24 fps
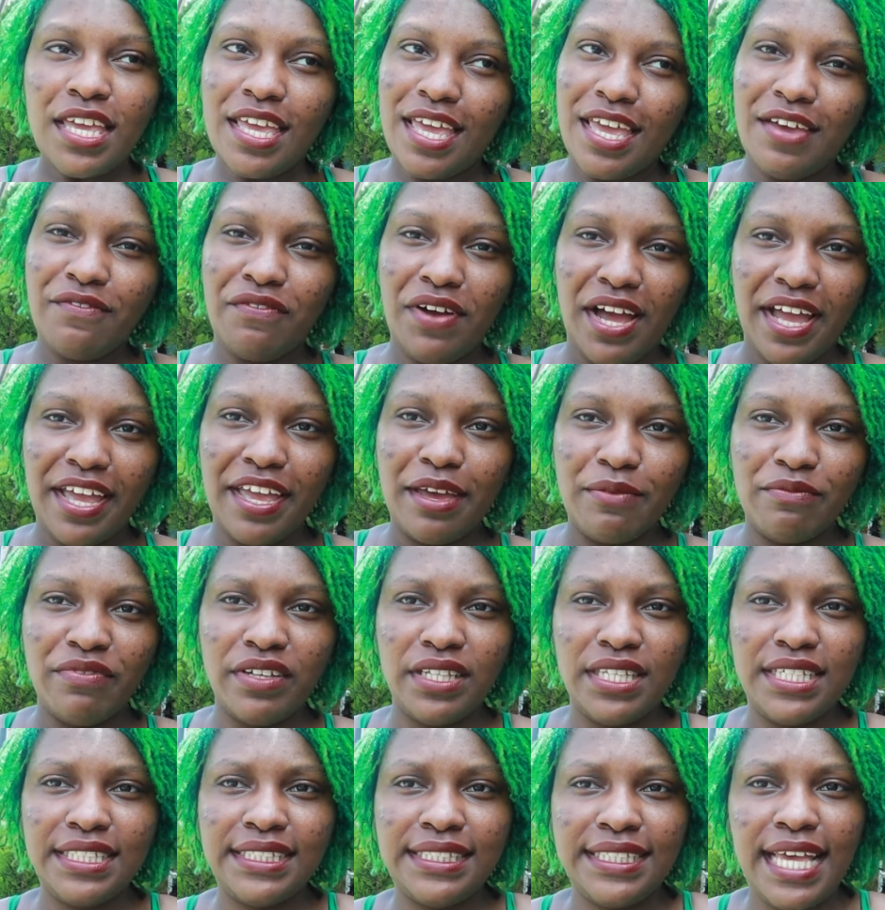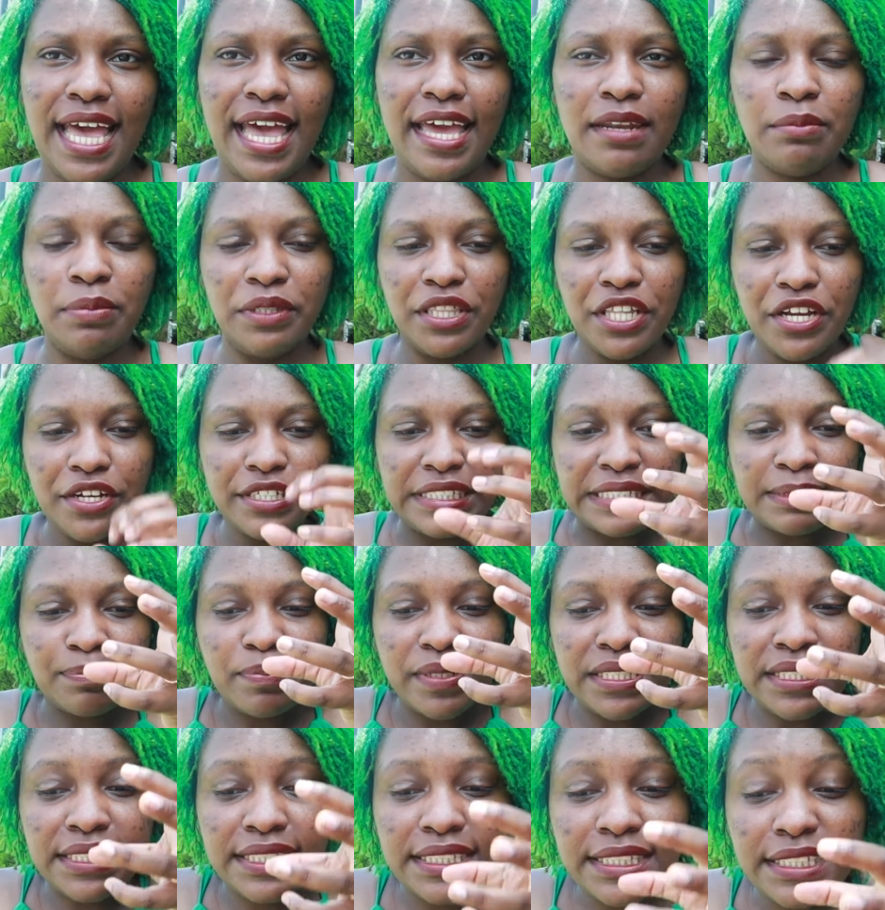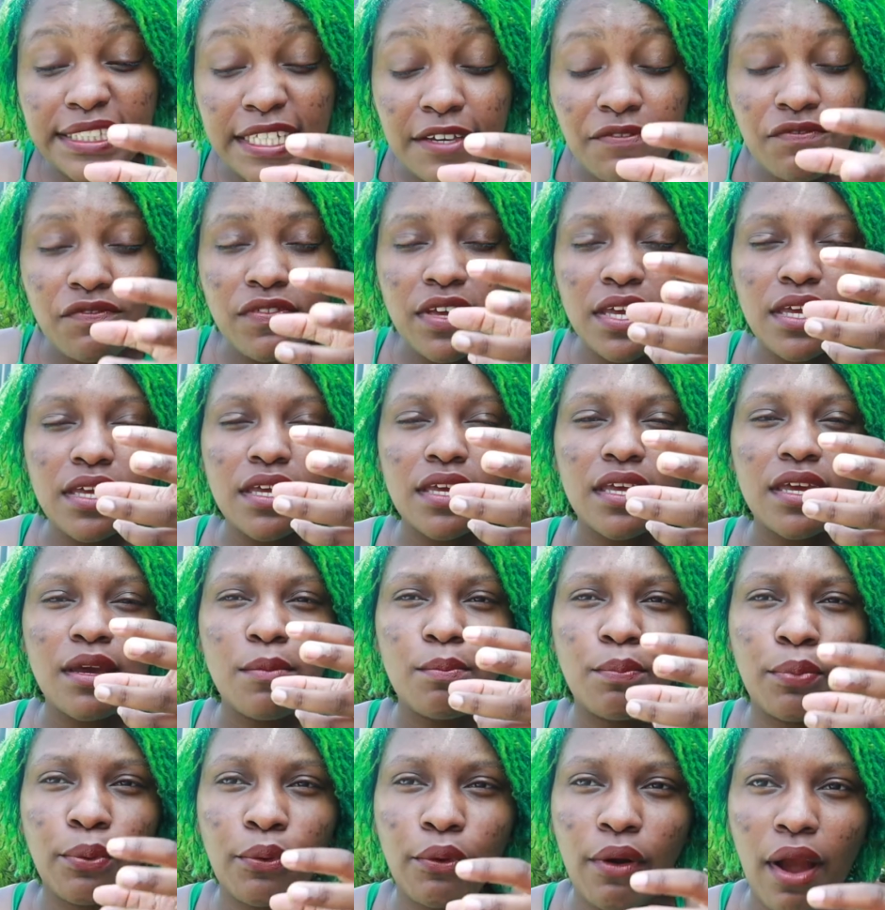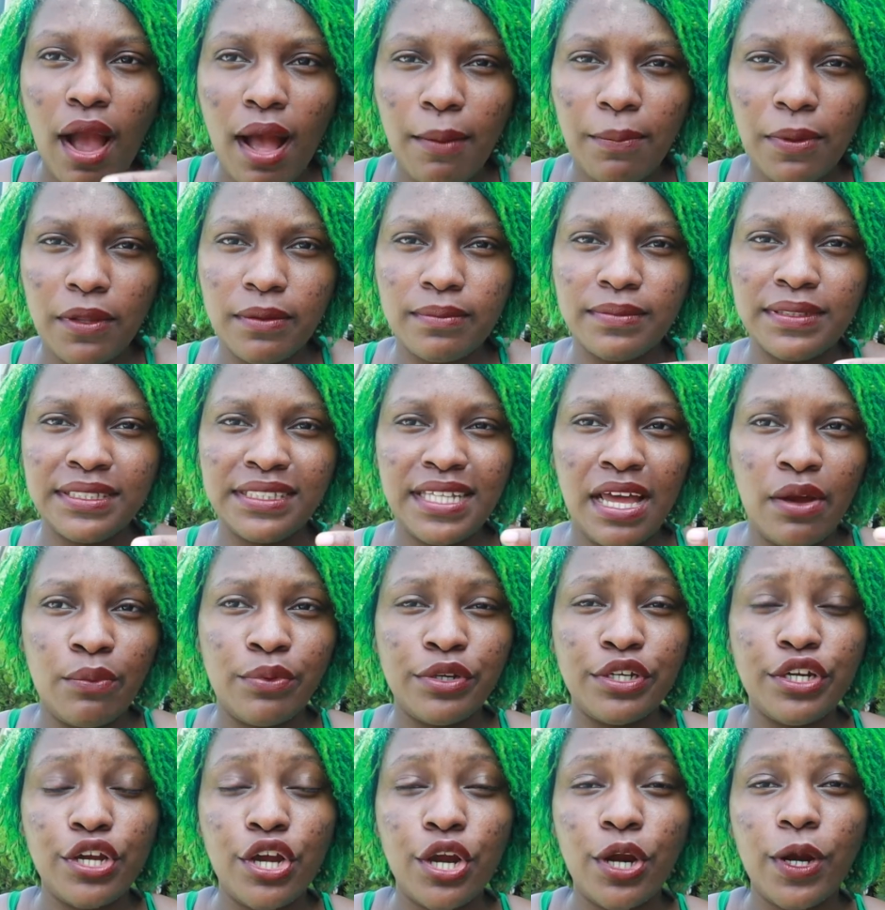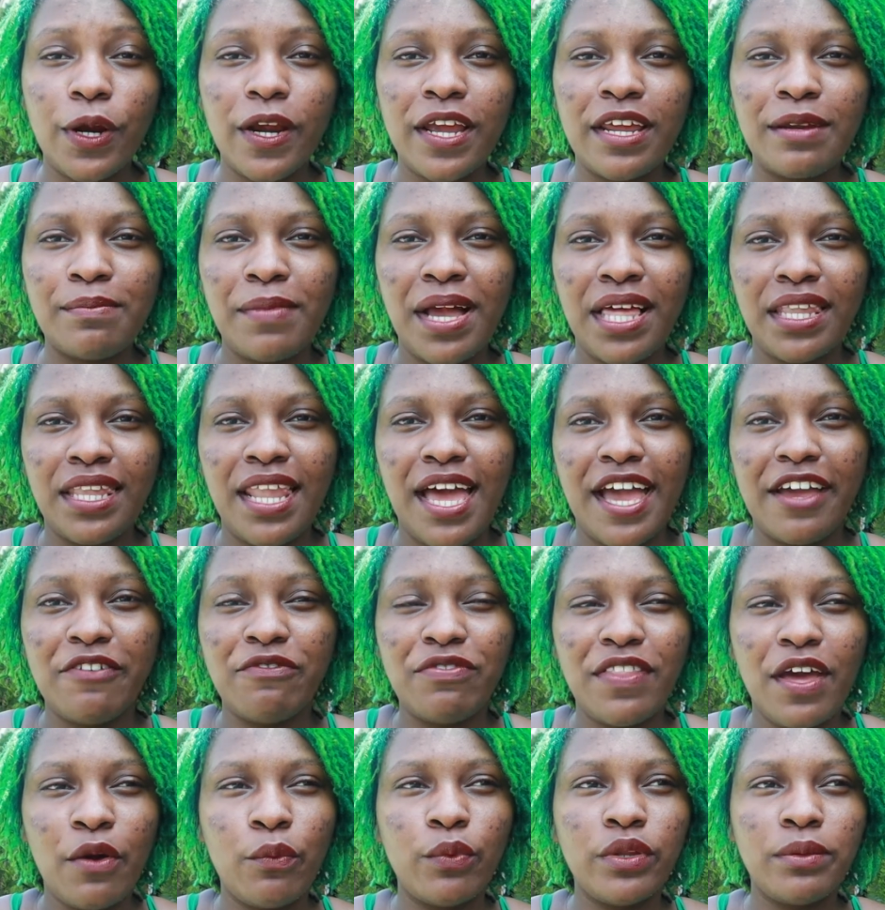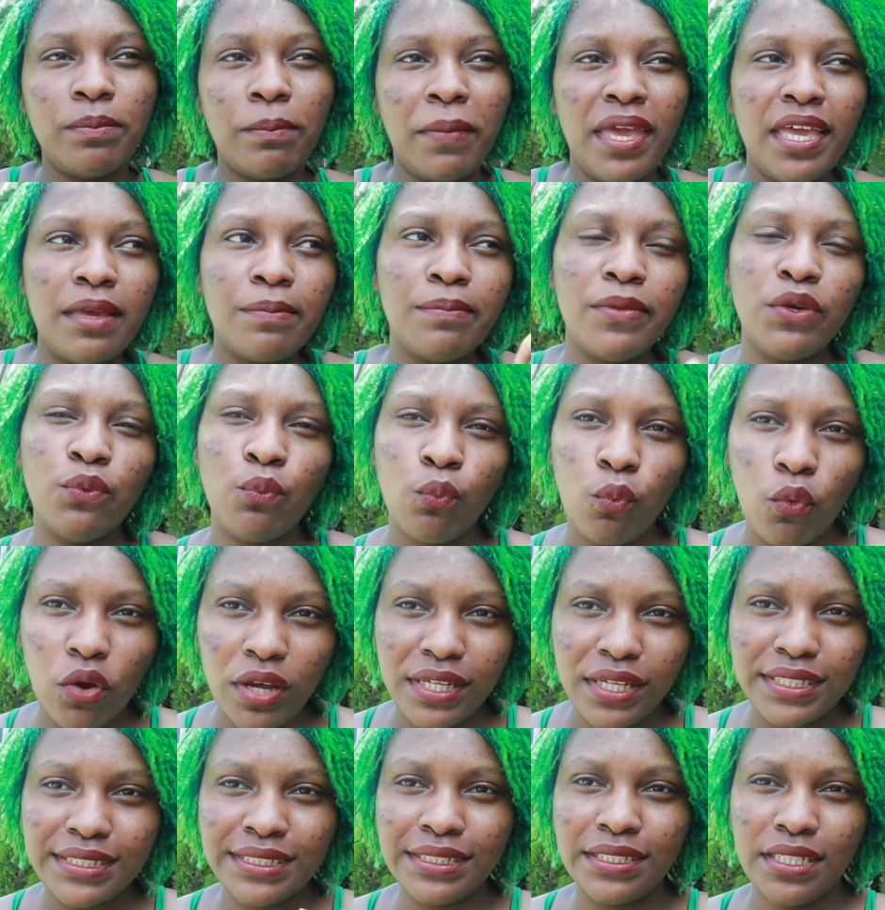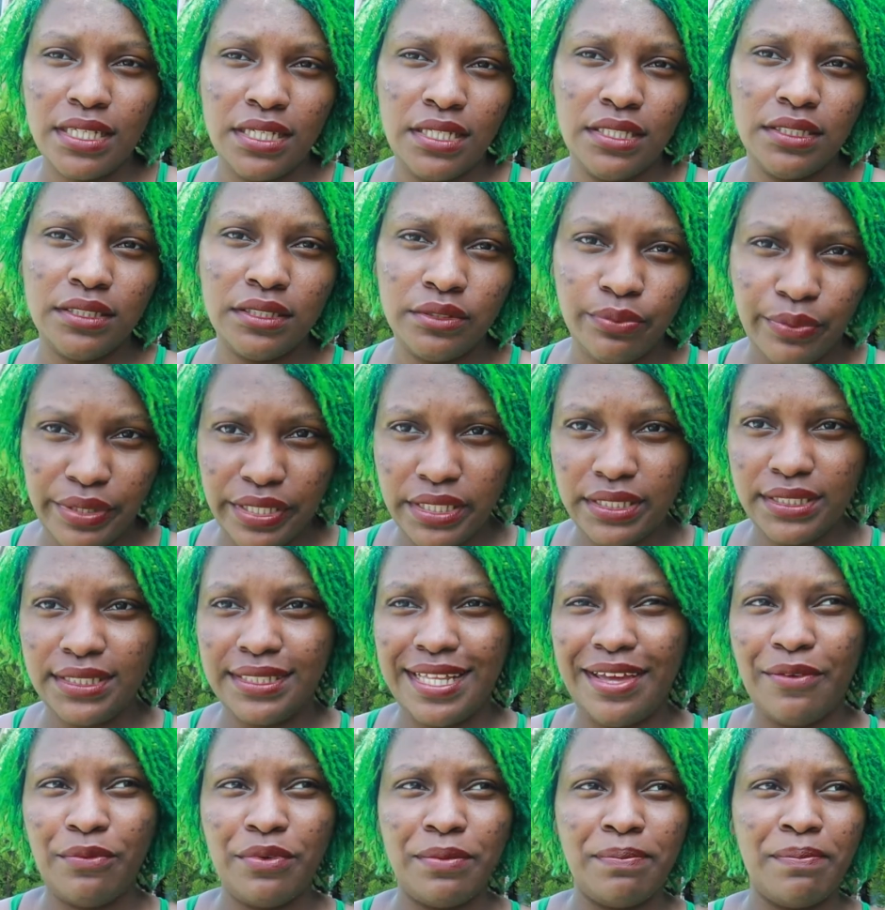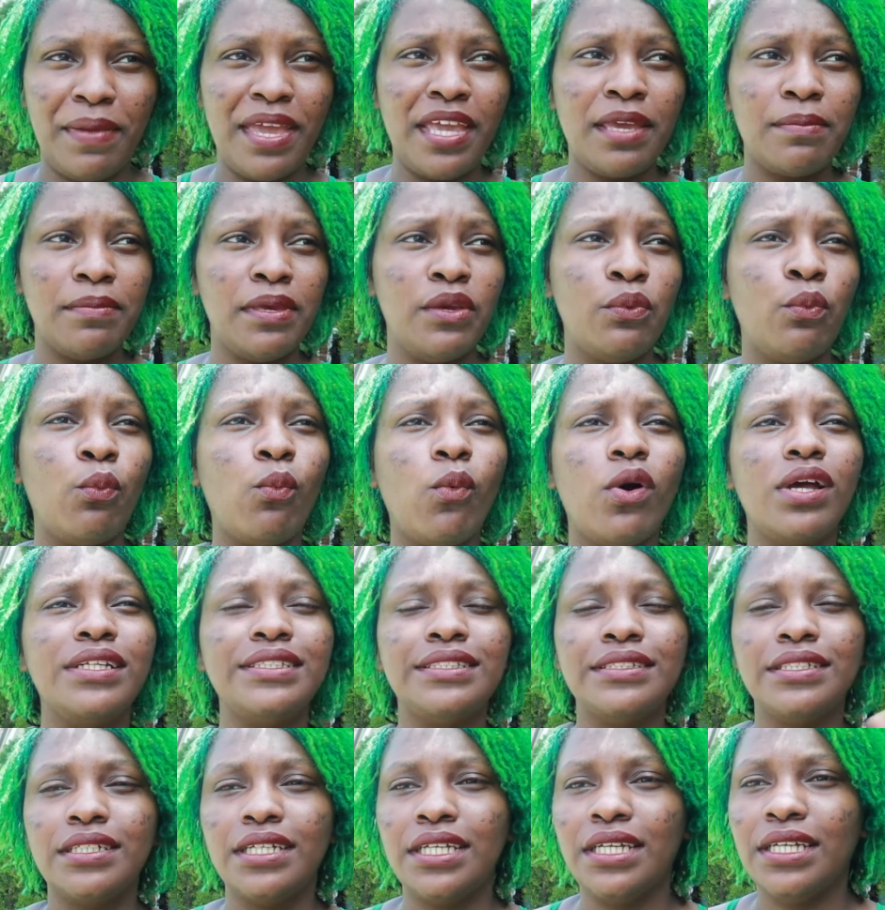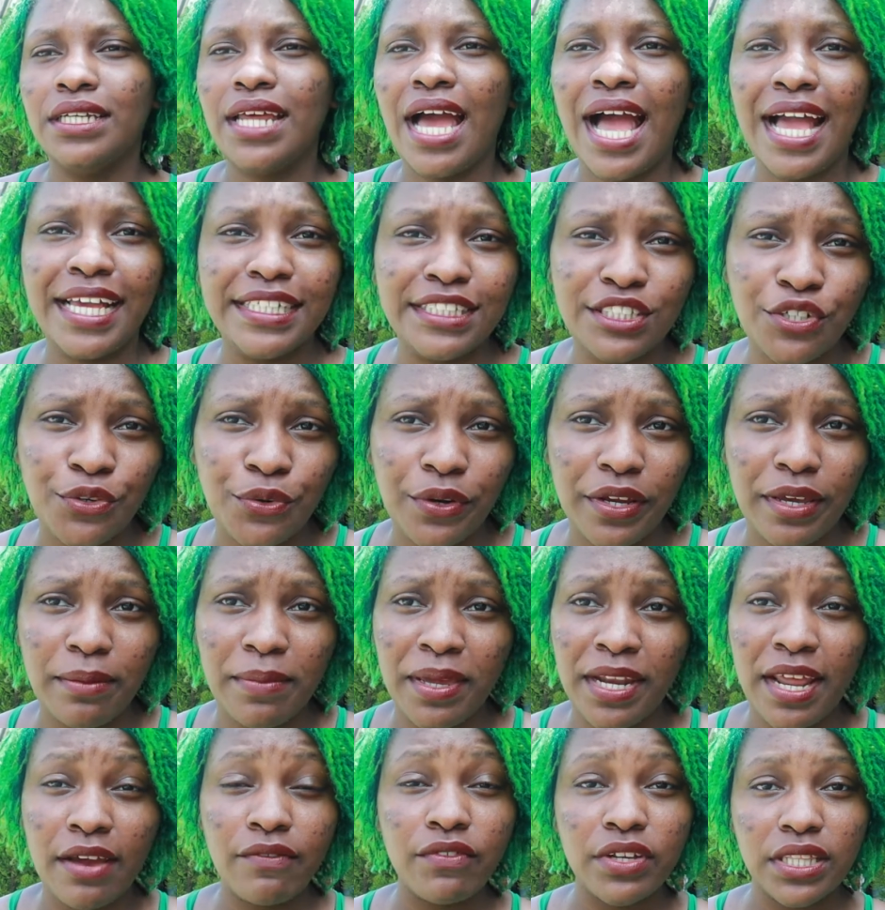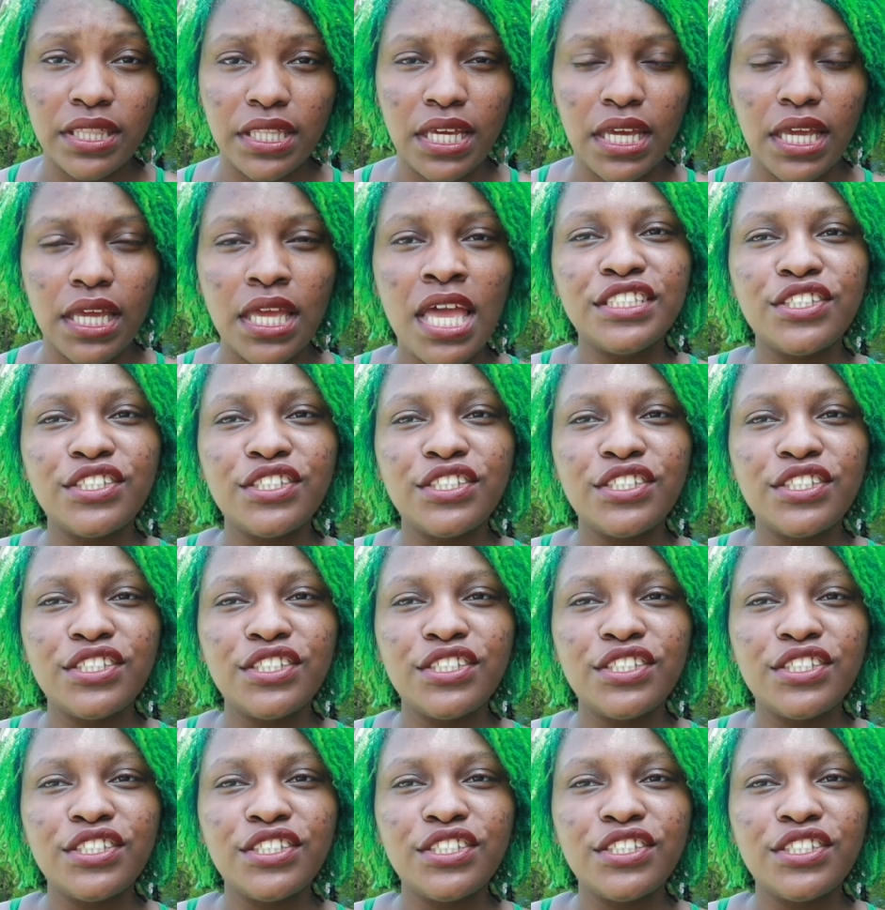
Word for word: if I am feeling sad, but there are specific problems that would occur in my life that would make me want to eat sweets, that would make me want to eat ice cream and everything.